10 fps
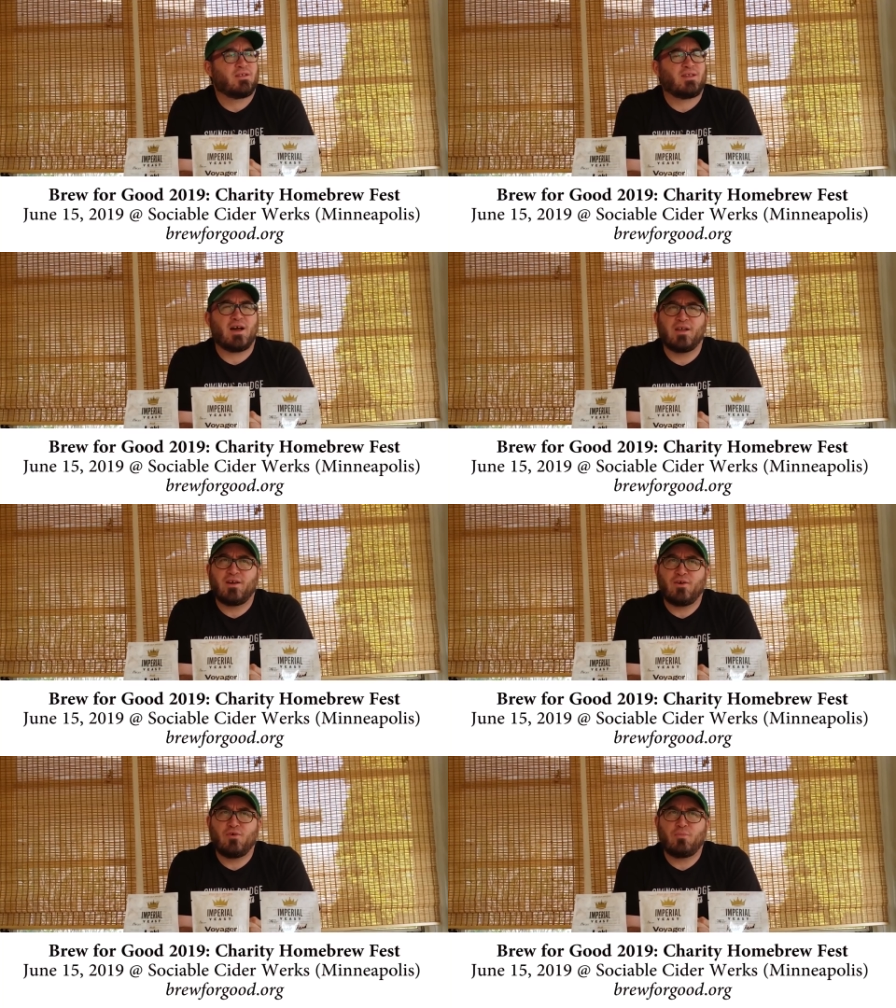
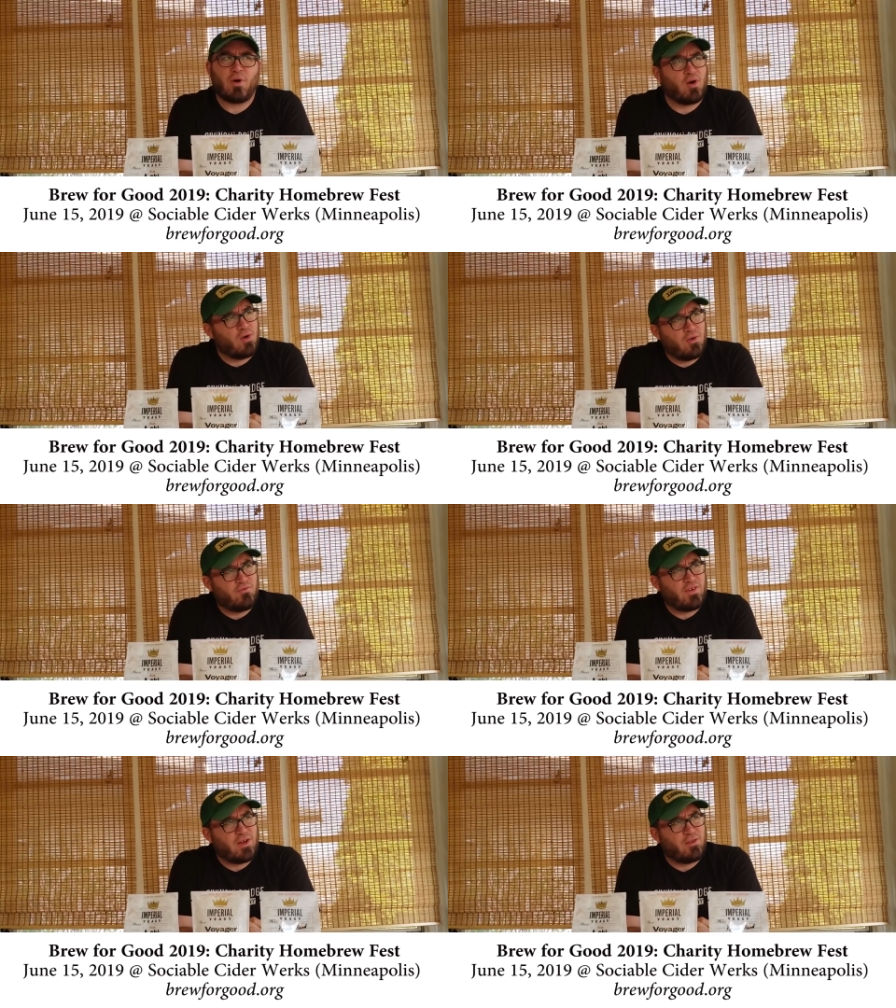Dono, Paul,
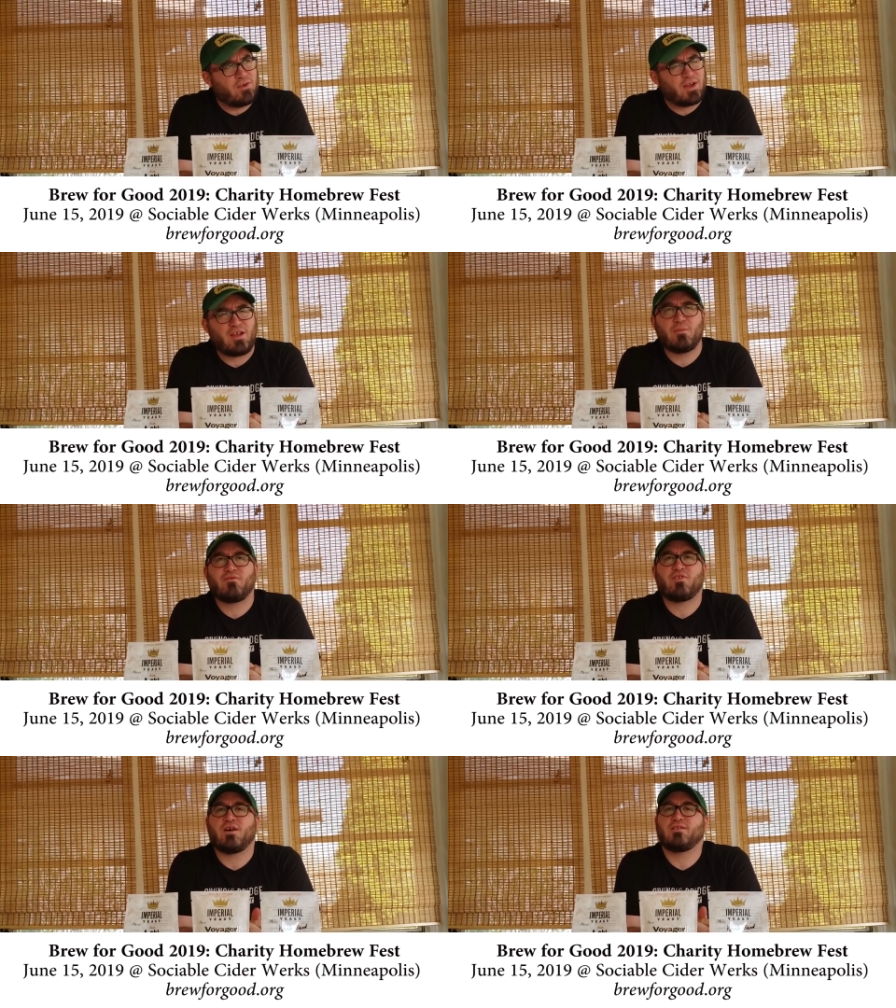Fowler. I can't
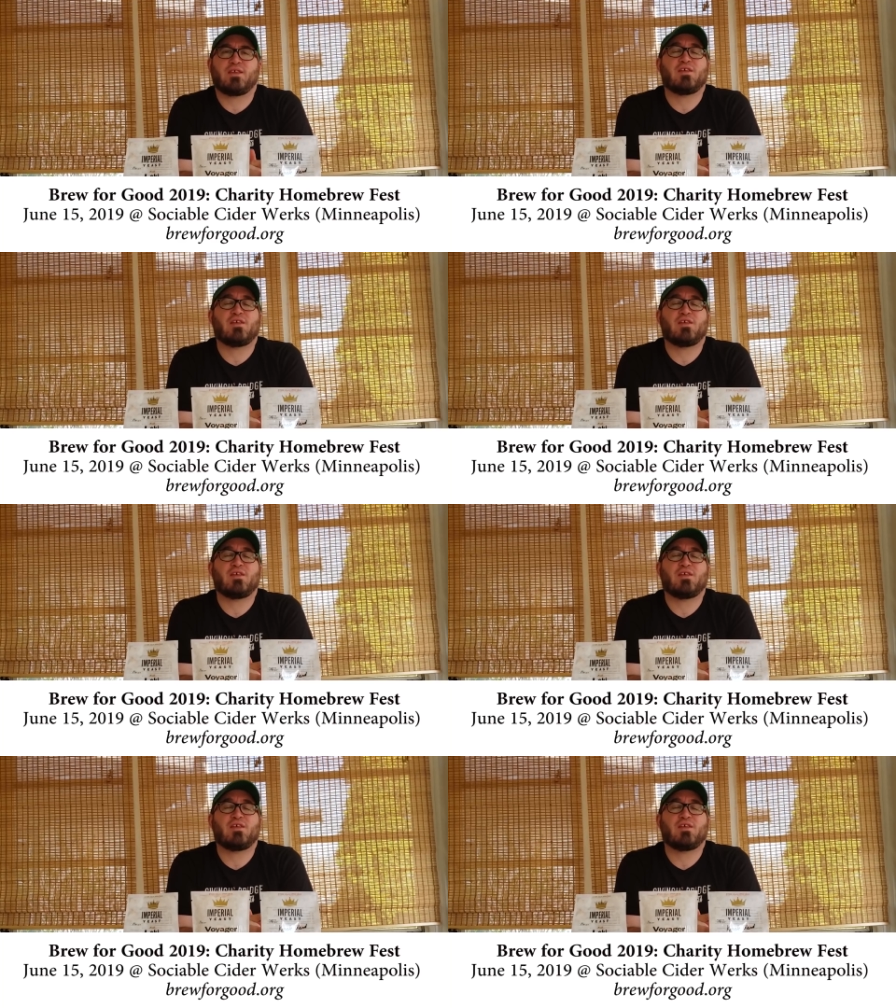remember Don.